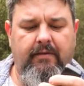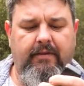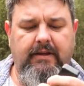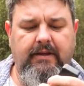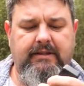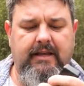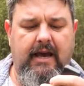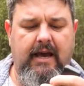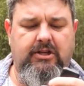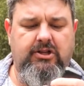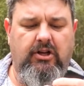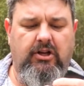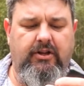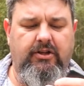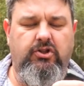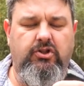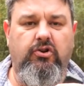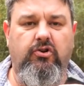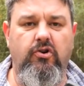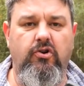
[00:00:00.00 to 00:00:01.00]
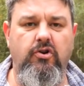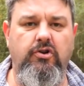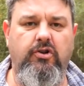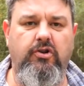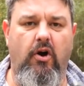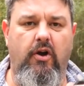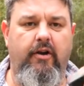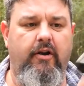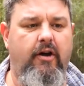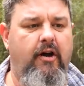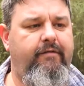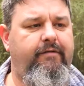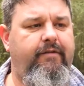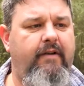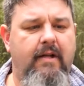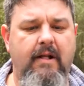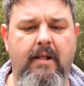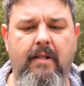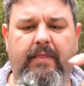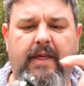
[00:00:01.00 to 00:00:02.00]
This actually screws on and off.
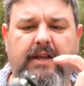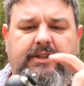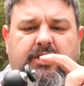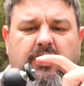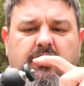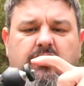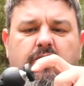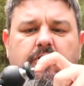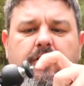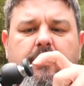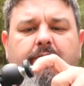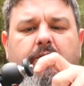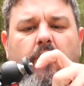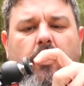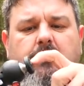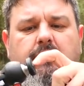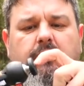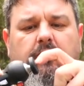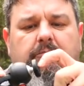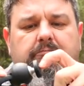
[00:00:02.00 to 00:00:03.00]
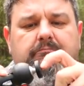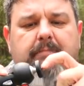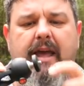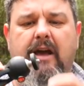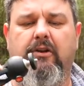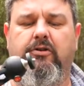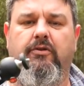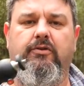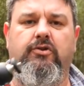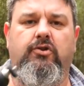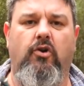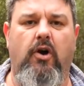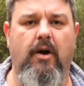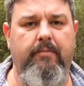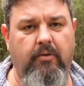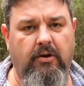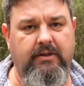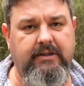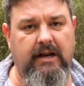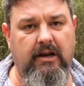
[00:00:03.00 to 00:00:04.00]
That's a universal mount on
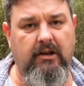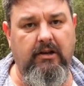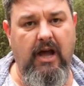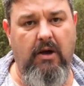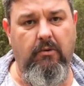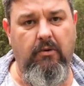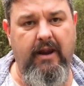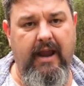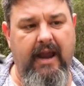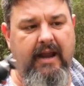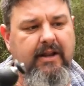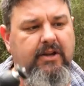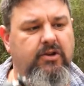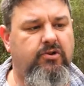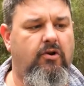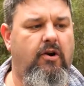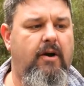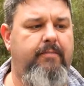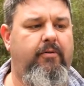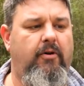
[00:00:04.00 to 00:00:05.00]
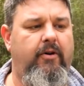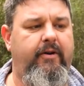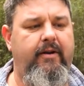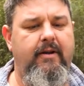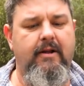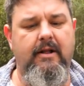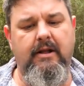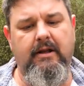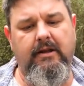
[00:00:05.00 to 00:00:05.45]
tripods. That'll go on any tripod.